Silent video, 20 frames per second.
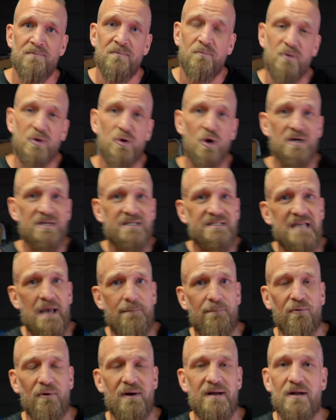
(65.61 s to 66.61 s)
We've got to
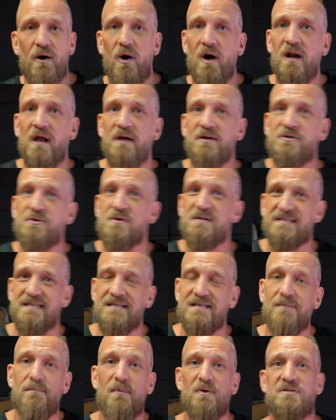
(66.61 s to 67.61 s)
separate. Now, I like to do this in
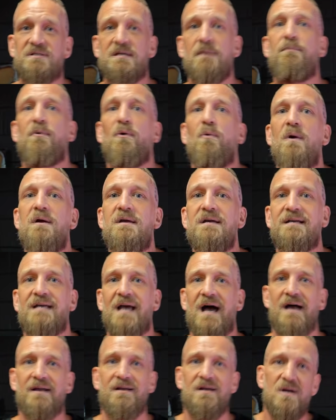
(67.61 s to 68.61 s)
the most simple way you
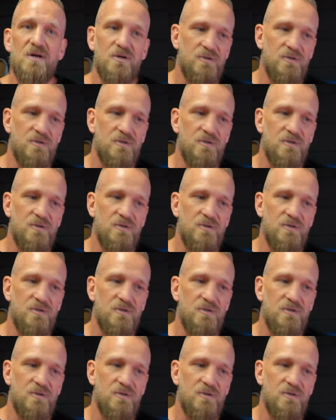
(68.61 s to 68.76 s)
can.